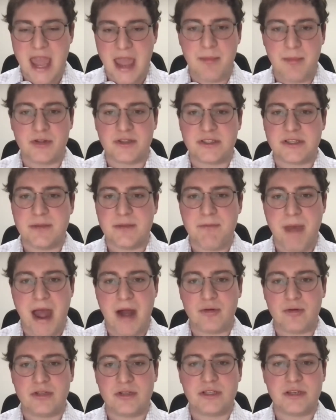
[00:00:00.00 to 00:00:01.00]
able to
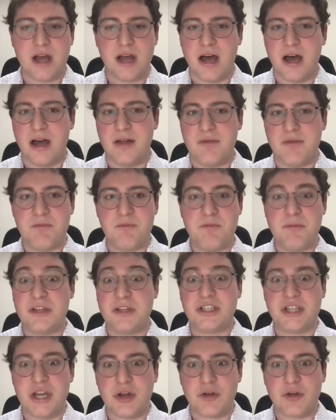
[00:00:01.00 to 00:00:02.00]
mount
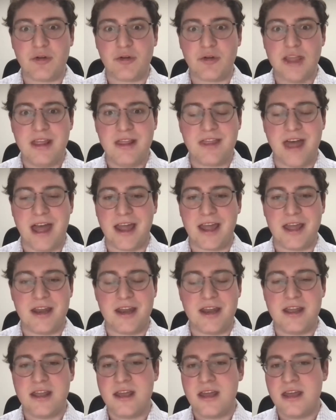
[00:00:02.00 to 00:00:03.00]
machinery that can